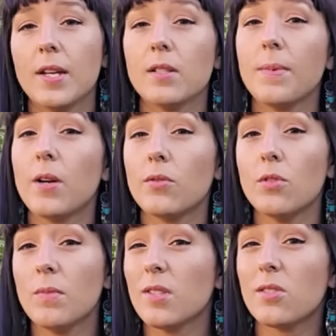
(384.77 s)
It takes about
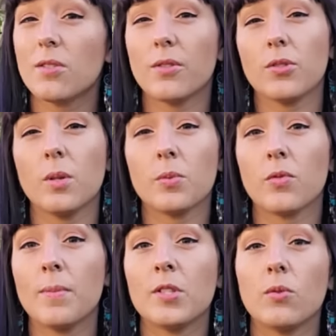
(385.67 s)
2 months to grow slips
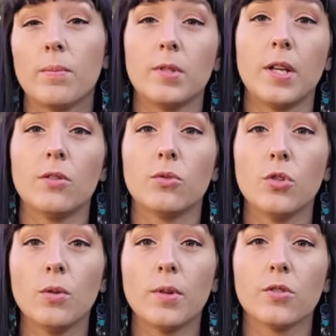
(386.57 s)
from a sweet potato
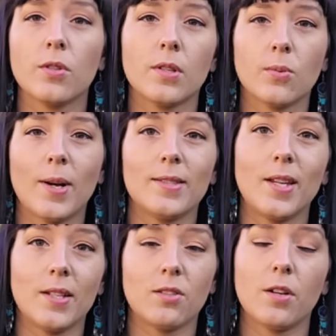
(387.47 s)
tuber, so that's why I
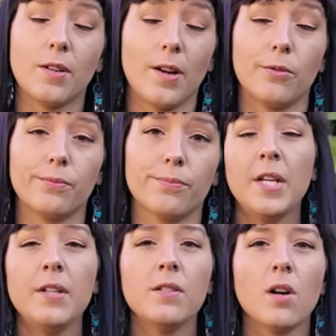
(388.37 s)
say start now.
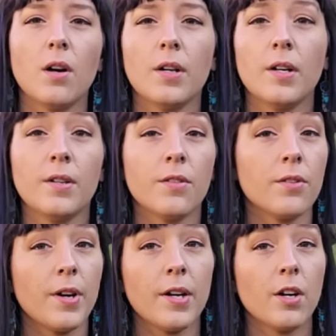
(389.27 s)
Beans are
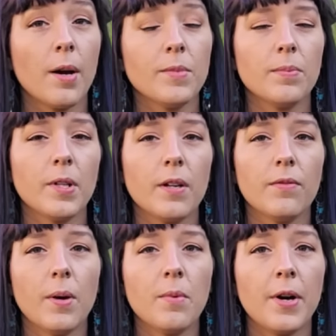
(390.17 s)
another great crop to plant in
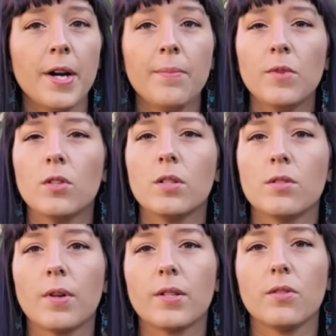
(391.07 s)
February. You can
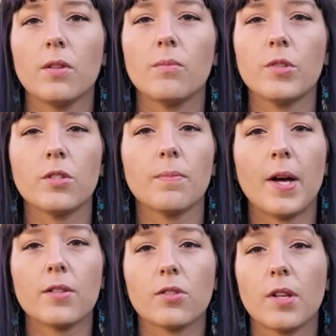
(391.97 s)
direct sow them once you're
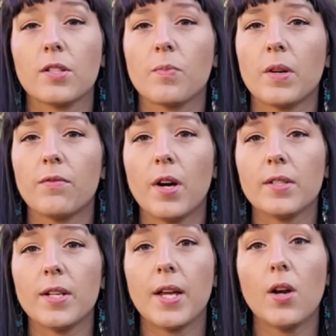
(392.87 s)
past your last spring
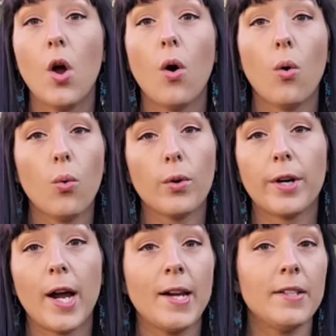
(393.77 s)
frost date,
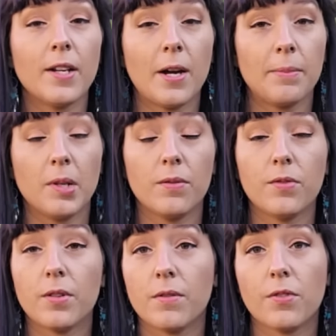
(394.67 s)
or anytime if
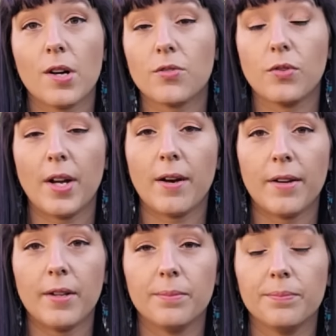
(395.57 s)
you're in a frost-free
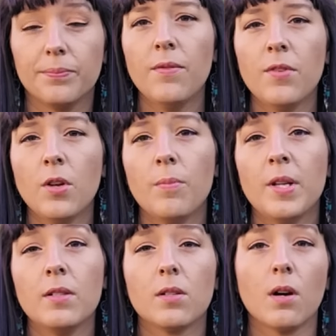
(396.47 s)
area. Even though
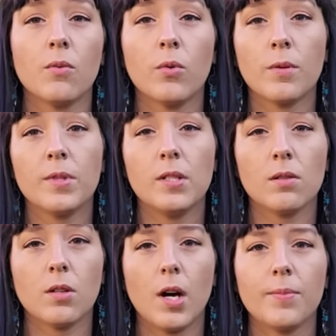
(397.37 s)
beans are warm
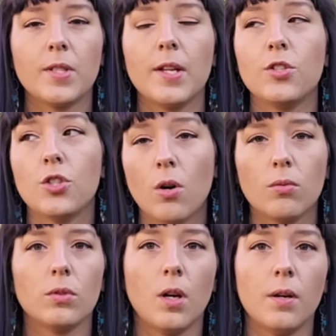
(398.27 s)
season crops, they
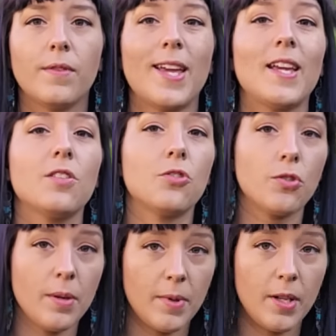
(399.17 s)
don't love
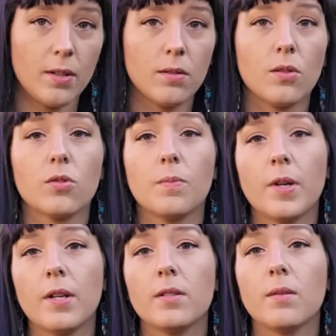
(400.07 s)
extreme heat, so
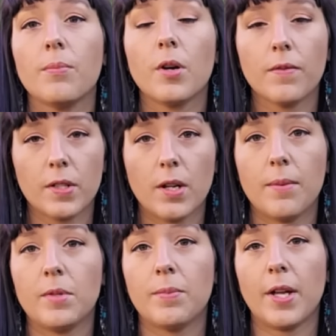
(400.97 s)
spring is the perfect
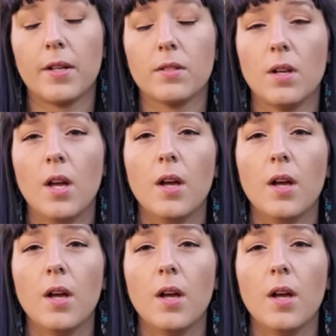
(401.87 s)
time to plant.